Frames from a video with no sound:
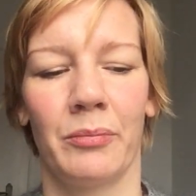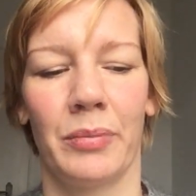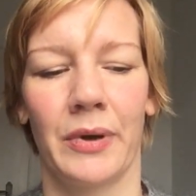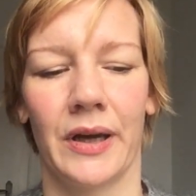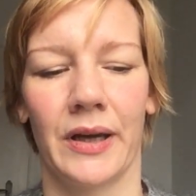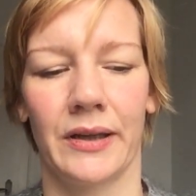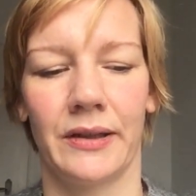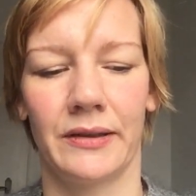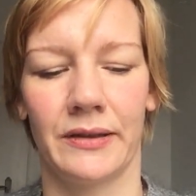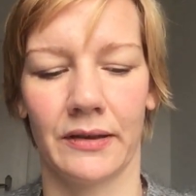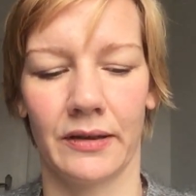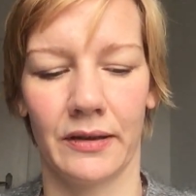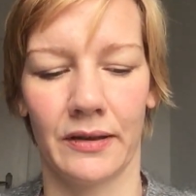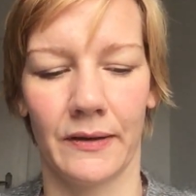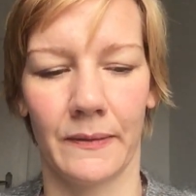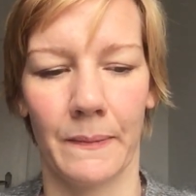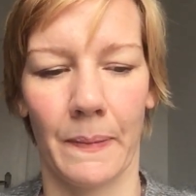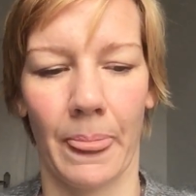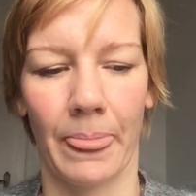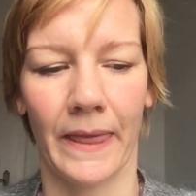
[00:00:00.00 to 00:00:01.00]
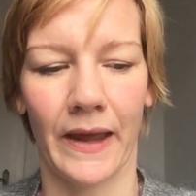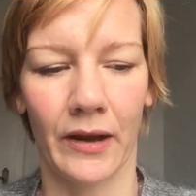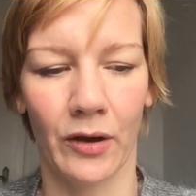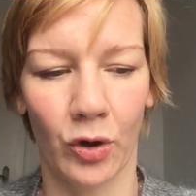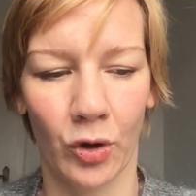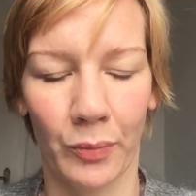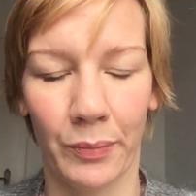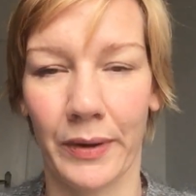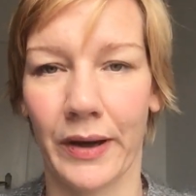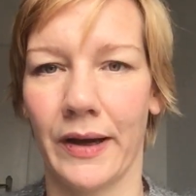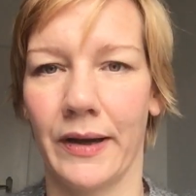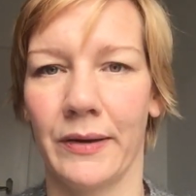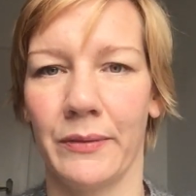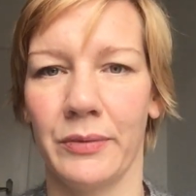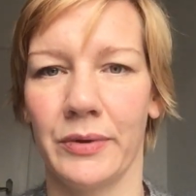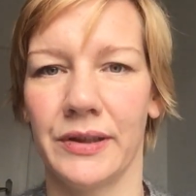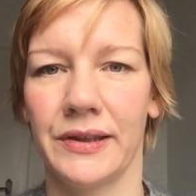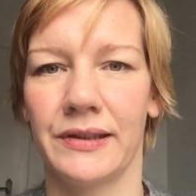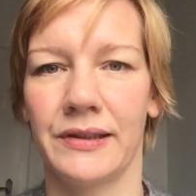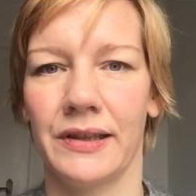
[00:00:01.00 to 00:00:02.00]
But um, I hope I
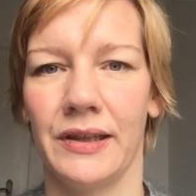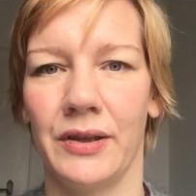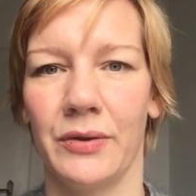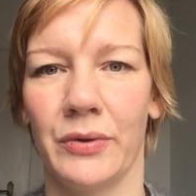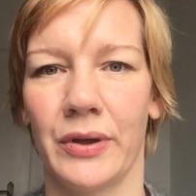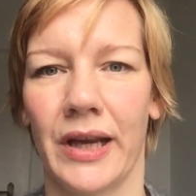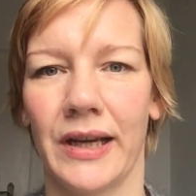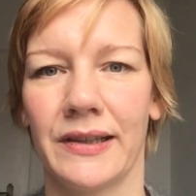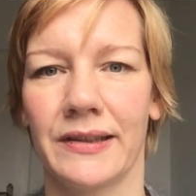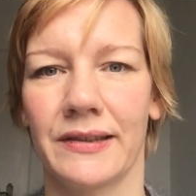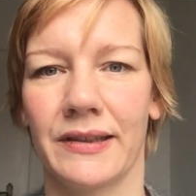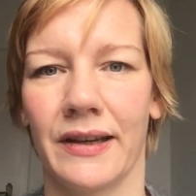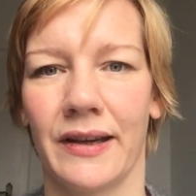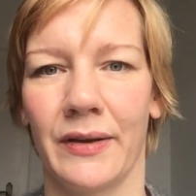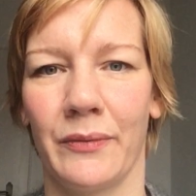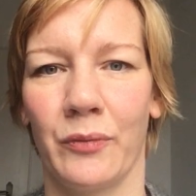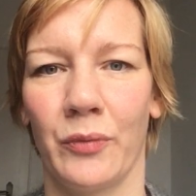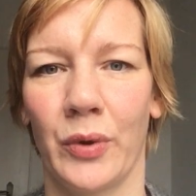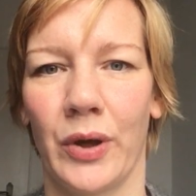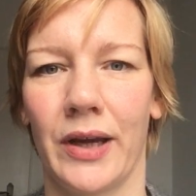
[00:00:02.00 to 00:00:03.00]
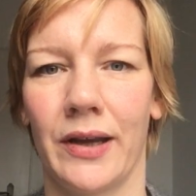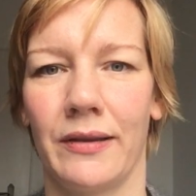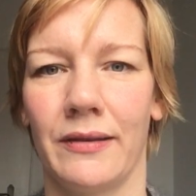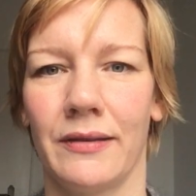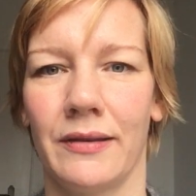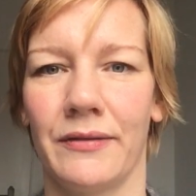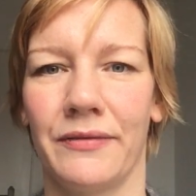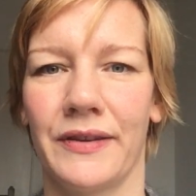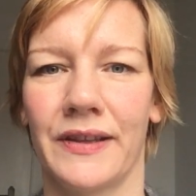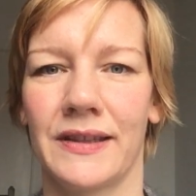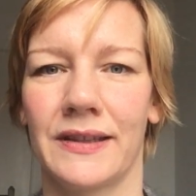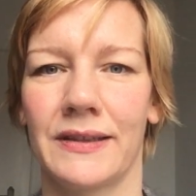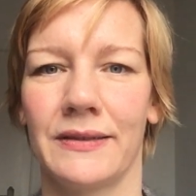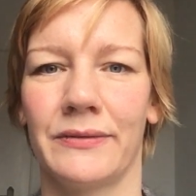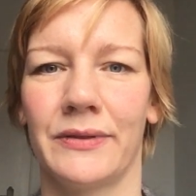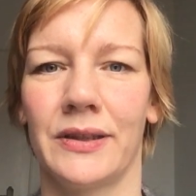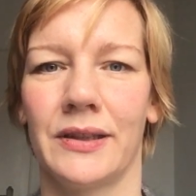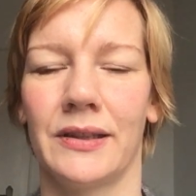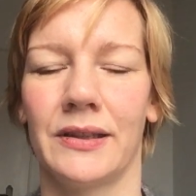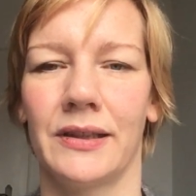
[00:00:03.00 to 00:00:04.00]
will see you next time when the
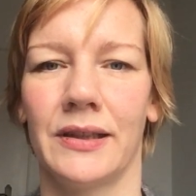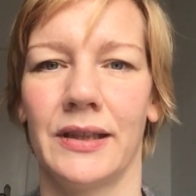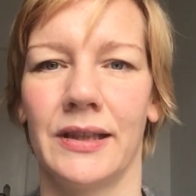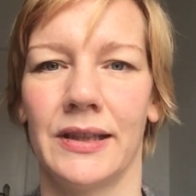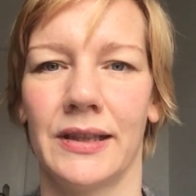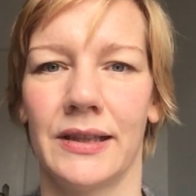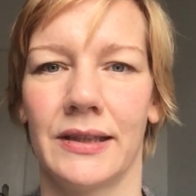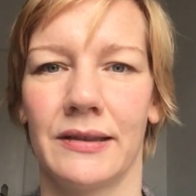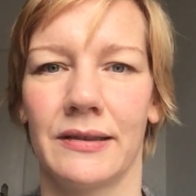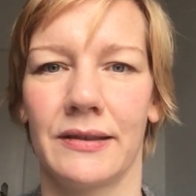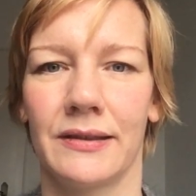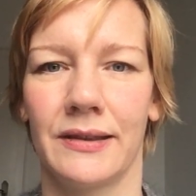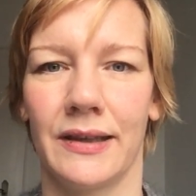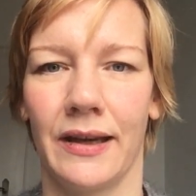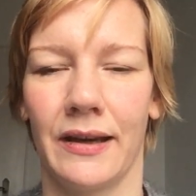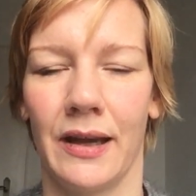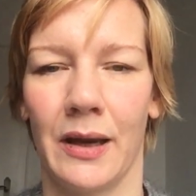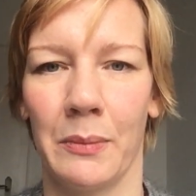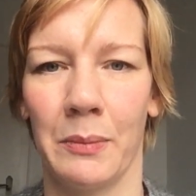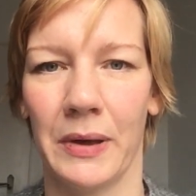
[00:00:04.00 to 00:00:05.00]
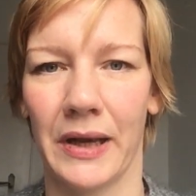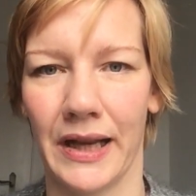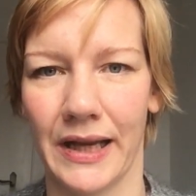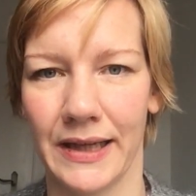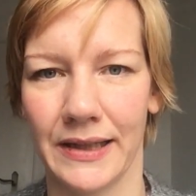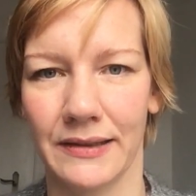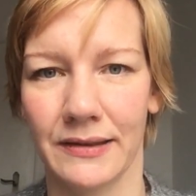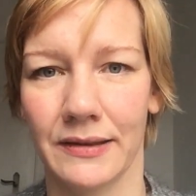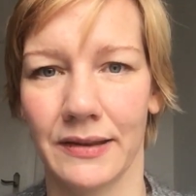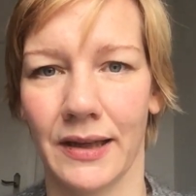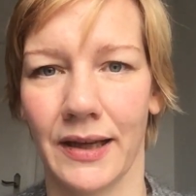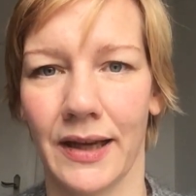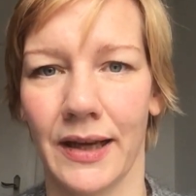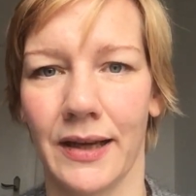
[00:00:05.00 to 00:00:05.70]
festival is taking place